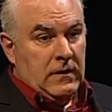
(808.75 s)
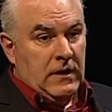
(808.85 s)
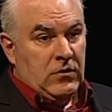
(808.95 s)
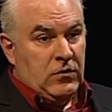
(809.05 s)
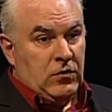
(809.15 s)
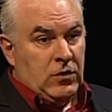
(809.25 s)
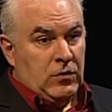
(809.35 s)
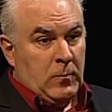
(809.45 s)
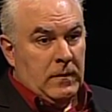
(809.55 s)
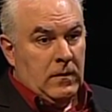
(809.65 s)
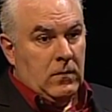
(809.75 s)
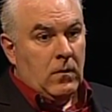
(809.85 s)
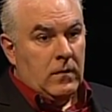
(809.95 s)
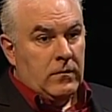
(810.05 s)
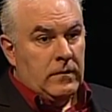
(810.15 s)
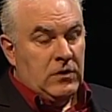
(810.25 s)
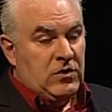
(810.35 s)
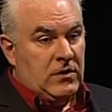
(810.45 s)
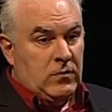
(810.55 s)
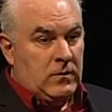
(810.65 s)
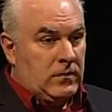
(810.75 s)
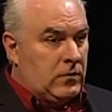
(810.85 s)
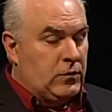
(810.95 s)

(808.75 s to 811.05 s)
Ignatius Church opened their doors, and the Jesuits and